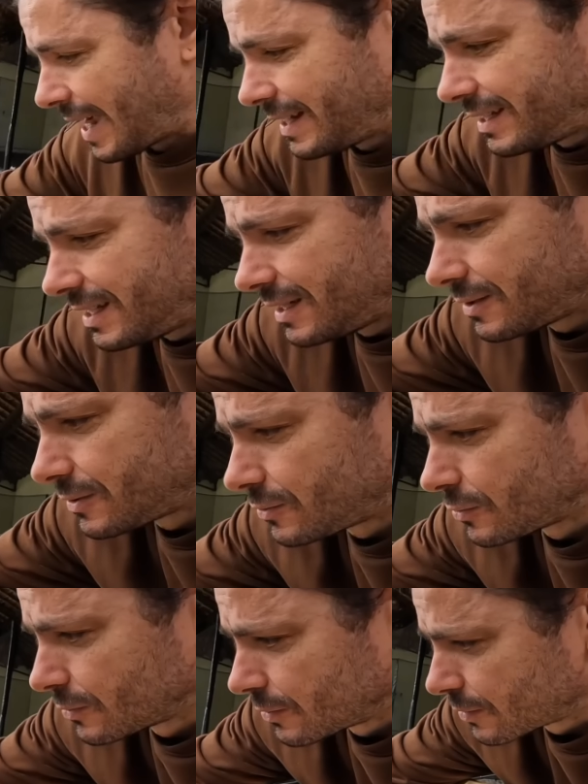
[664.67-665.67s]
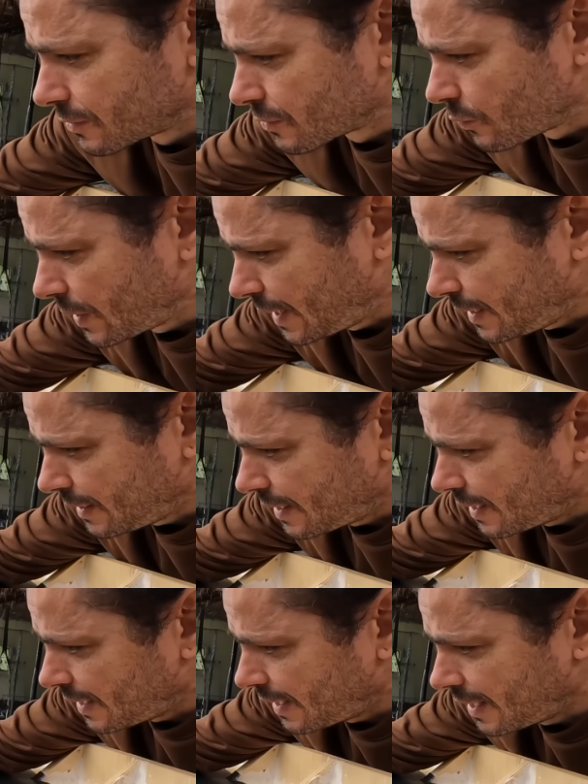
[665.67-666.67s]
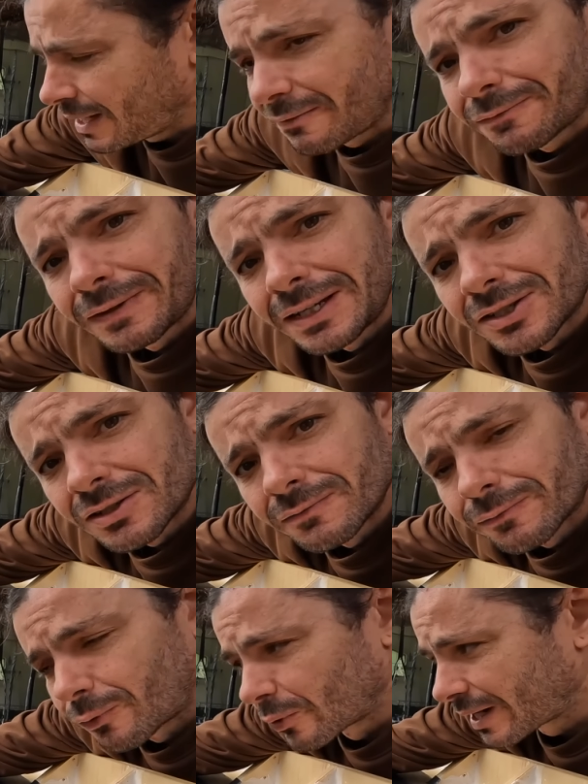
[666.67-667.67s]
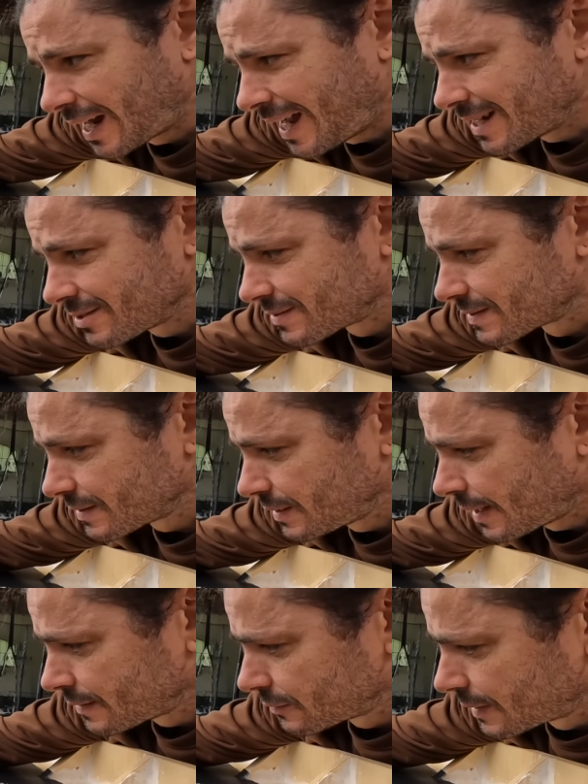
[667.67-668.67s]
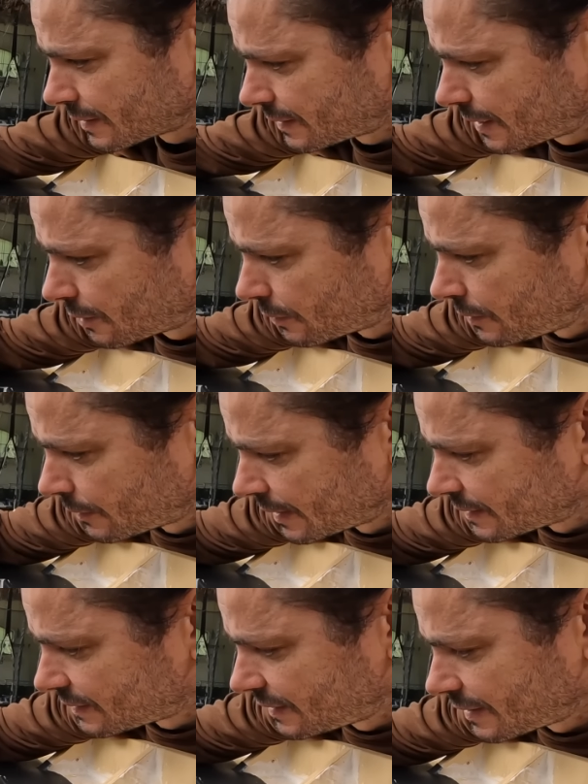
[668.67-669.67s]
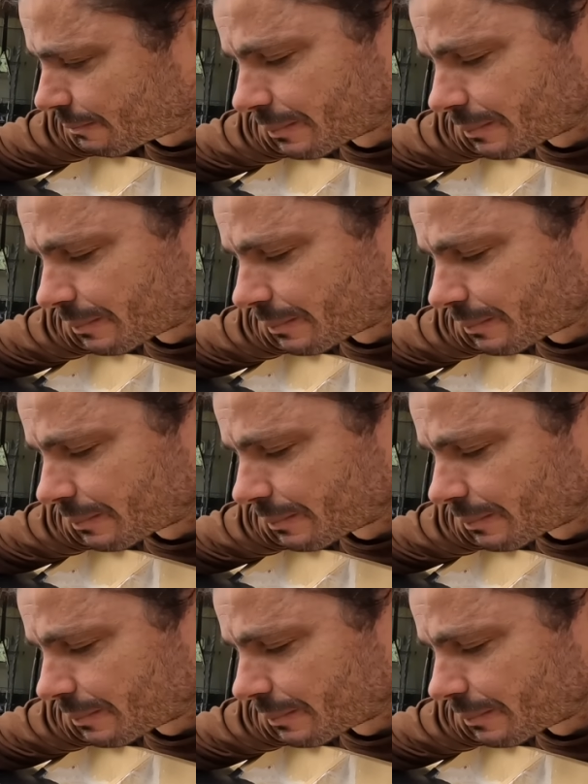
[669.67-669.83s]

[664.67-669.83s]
I need to create a finishing for the edges. As you can tell, you can see the